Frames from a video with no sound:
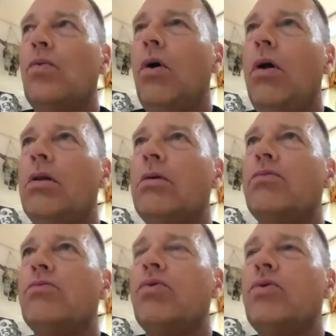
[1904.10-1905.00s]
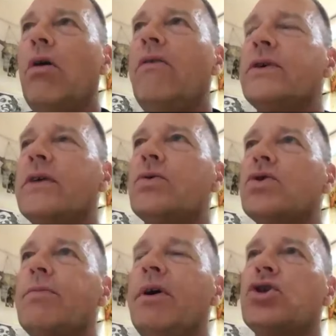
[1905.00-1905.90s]
Well, you always has
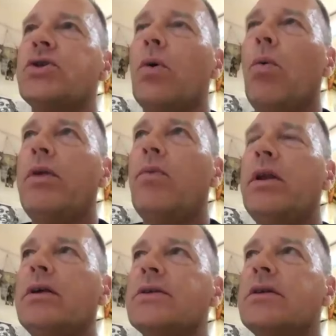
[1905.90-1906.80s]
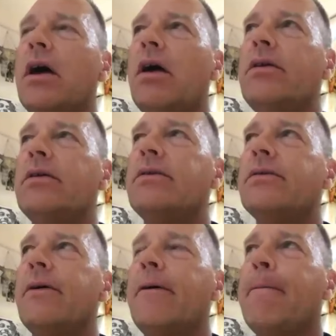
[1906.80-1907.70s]
to switch. So when when I
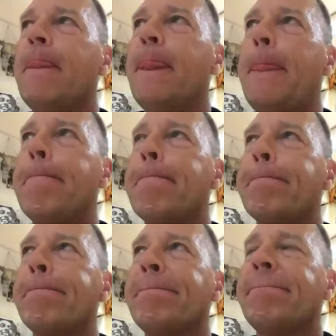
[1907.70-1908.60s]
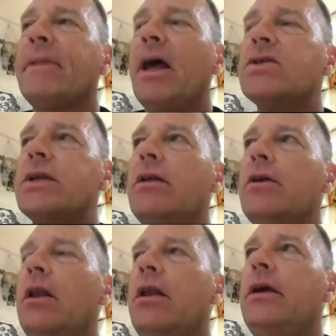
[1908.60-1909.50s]
started. Um, I
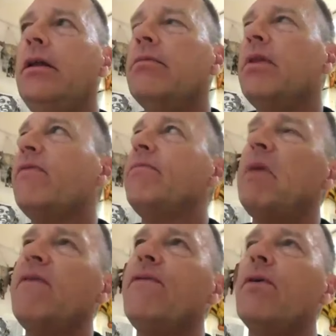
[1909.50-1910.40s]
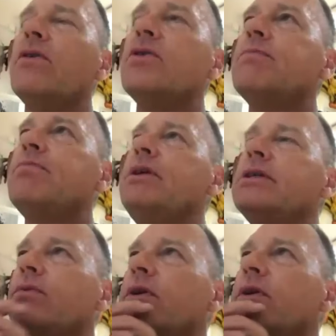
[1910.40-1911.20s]
studied illegal, but my first piece, when I,